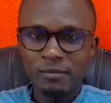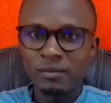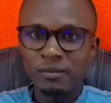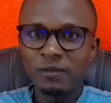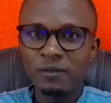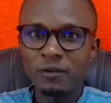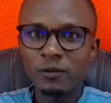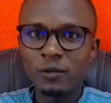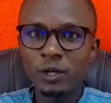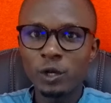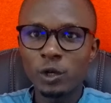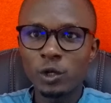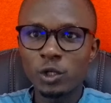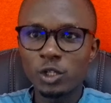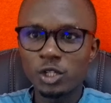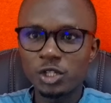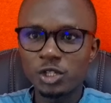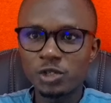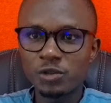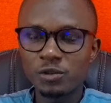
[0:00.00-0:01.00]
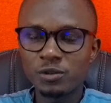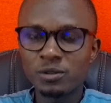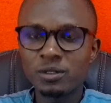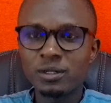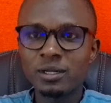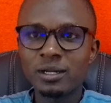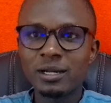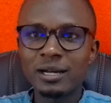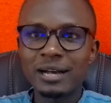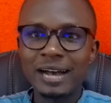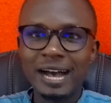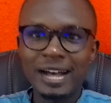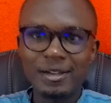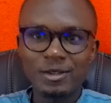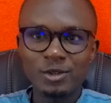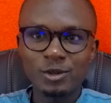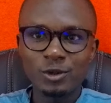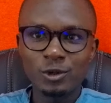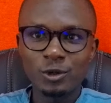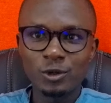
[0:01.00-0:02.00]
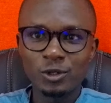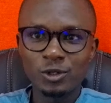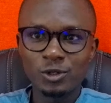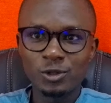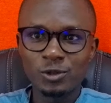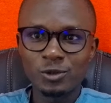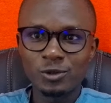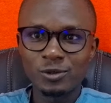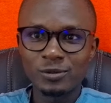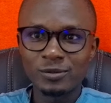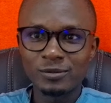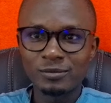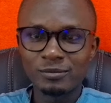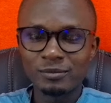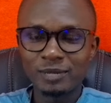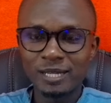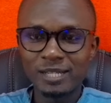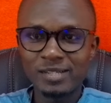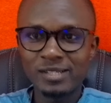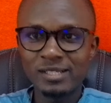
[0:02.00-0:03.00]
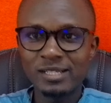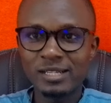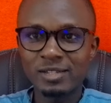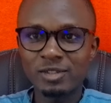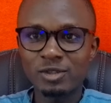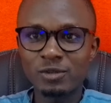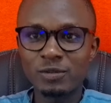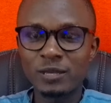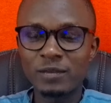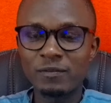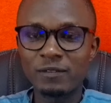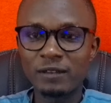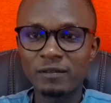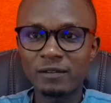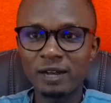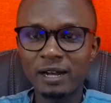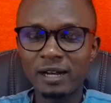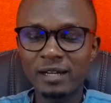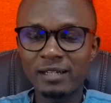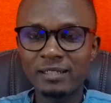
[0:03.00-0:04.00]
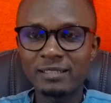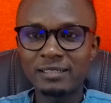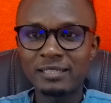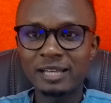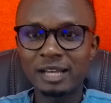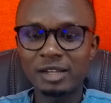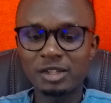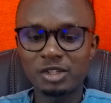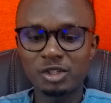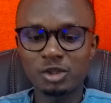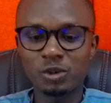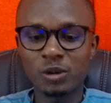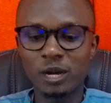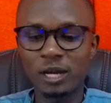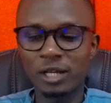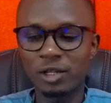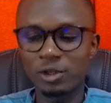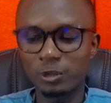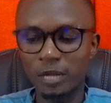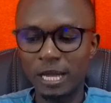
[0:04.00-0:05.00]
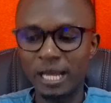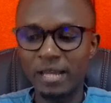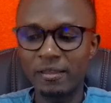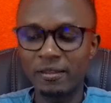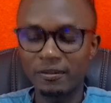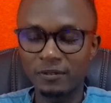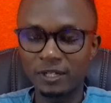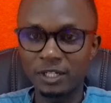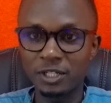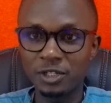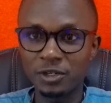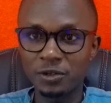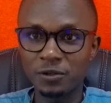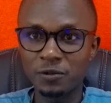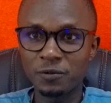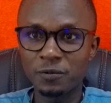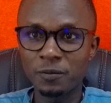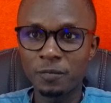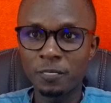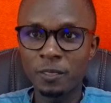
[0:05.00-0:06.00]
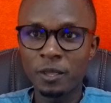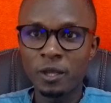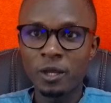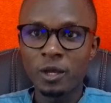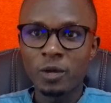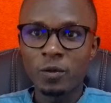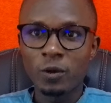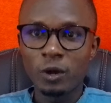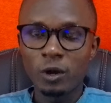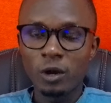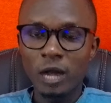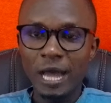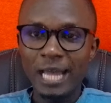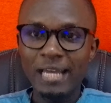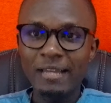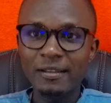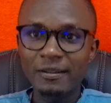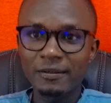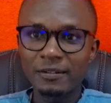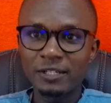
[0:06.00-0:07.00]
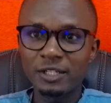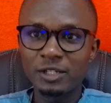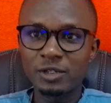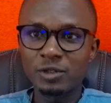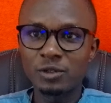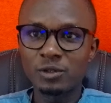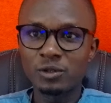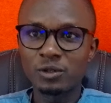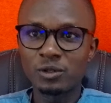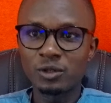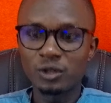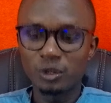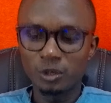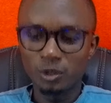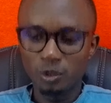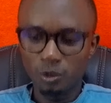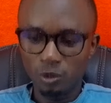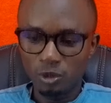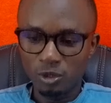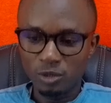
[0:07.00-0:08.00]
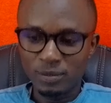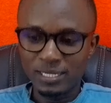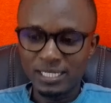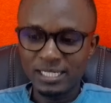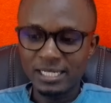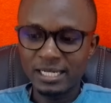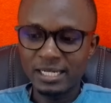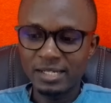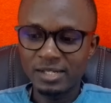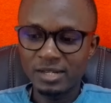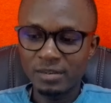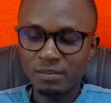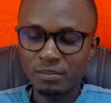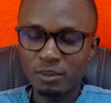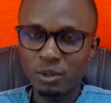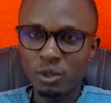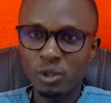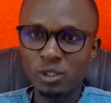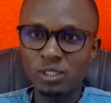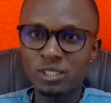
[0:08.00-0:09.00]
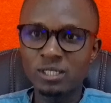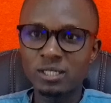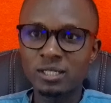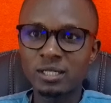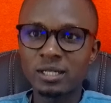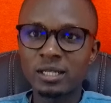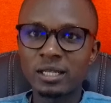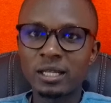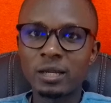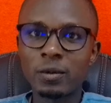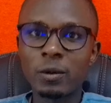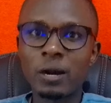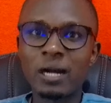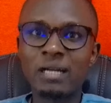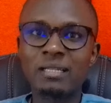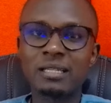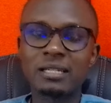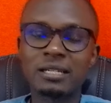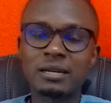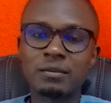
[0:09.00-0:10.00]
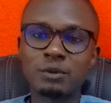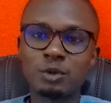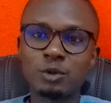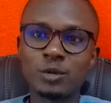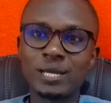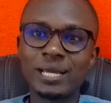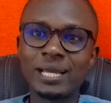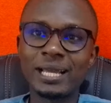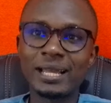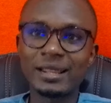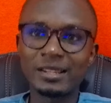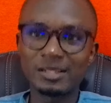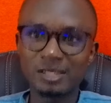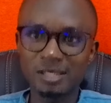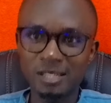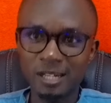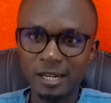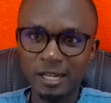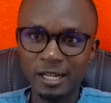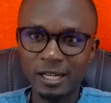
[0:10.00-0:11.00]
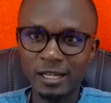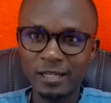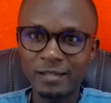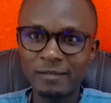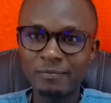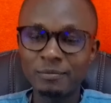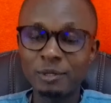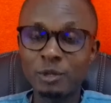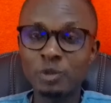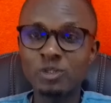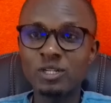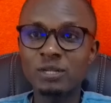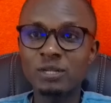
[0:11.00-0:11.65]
before we continue, as you always do, please just do me a favor, ensure you like the video. When you like the video, you automatically support the work that I'm doing in this channel, because